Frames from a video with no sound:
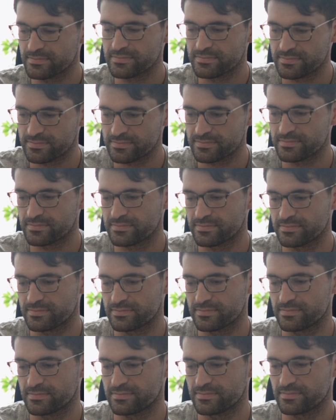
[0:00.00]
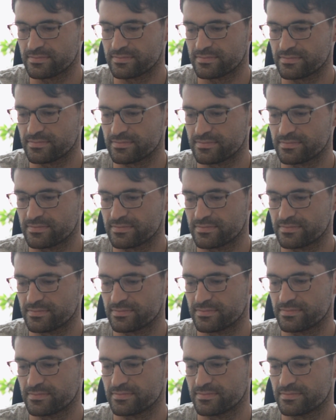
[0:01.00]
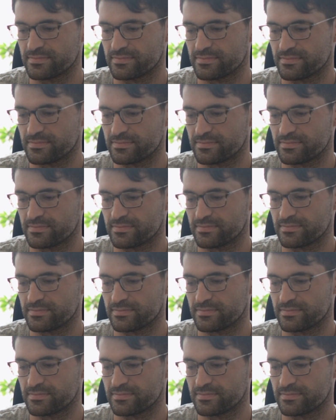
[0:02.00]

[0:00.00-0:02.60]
This person isn't speaking.